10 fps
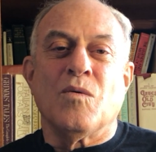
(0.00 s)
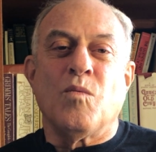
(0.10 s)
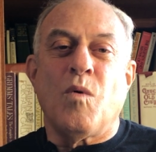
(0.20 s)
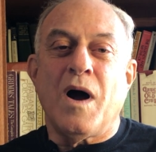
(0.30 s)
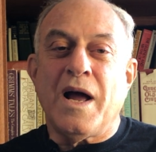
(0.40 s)

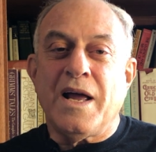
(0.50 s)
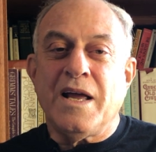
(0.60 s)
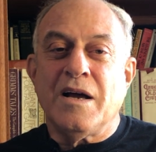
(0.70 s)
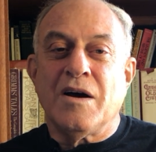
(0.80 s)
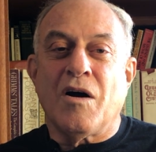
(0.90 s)
why
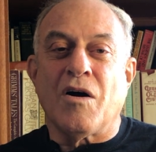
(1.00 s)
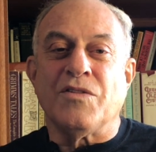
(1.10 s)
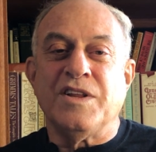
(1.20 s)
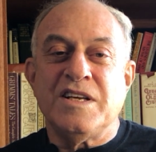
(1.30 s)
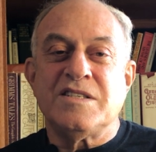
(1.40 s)
are
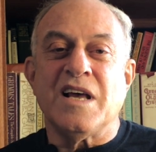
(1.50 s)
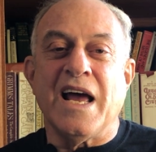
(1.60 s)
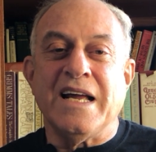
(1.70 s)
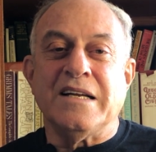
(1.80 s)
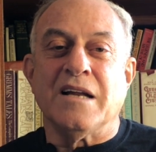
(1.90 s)
these
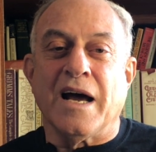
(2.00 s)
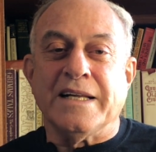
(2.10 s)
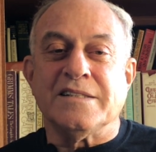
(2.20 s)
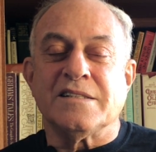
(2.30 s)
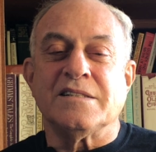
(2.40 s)
8
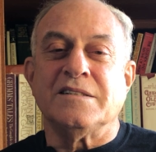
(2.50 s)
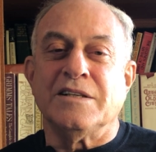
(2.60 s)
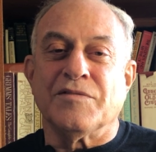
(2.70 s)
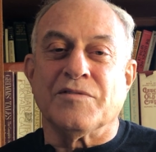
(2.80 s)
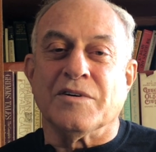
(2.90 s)
nights
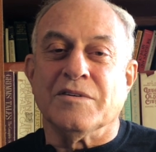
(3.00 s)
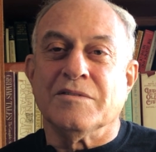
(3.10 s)
different